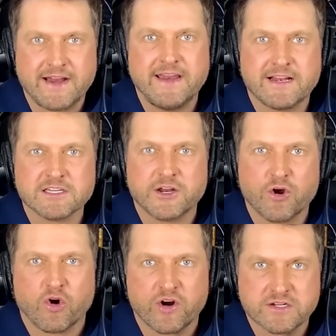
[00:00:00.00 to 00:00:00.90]
I need
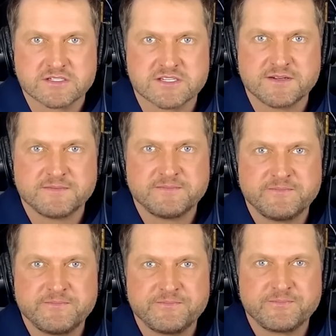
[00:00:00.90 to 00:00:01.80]
LaNorris.
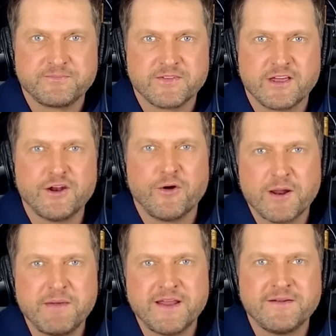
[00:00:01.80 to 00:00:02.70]
You know
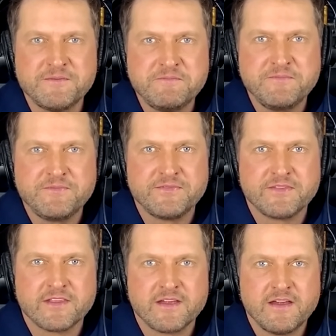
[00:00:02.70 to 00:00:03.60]
what I mean?
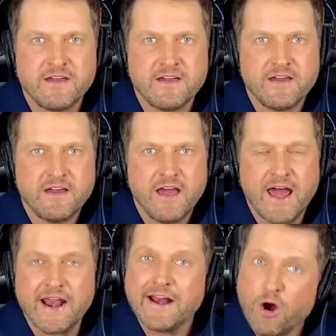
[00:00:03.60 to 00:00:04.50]

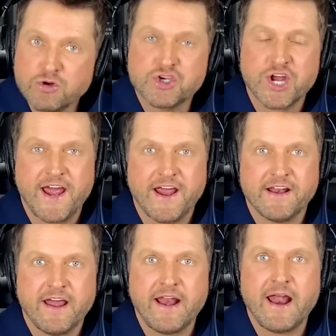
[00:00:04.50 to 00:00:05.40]
And I know
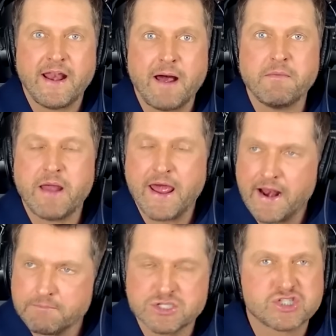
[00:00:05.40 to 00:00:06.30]
Shane, and
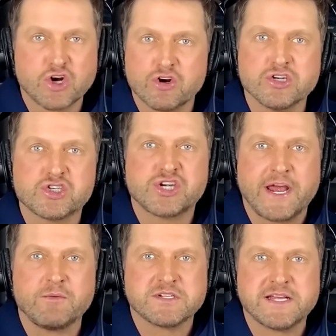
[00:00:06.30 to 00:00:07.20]
I'm certain
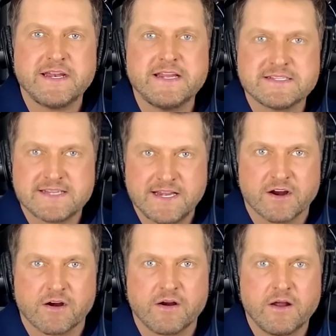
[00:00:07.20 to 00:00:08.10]
Shane was in his
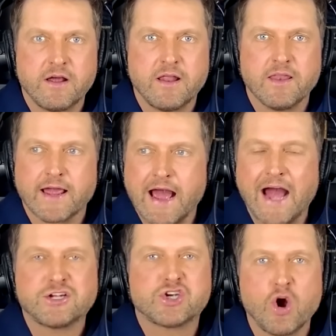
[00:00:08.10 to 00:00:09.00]
ear, like,
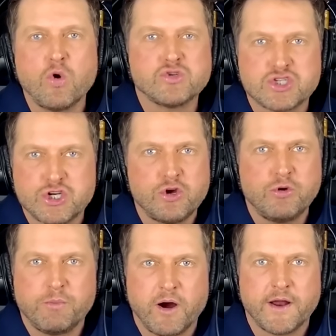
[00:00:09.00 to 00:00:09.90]
I chose you,
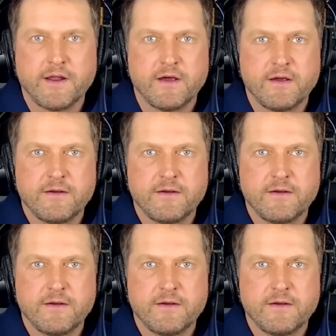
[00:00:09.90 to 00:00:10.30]
bud.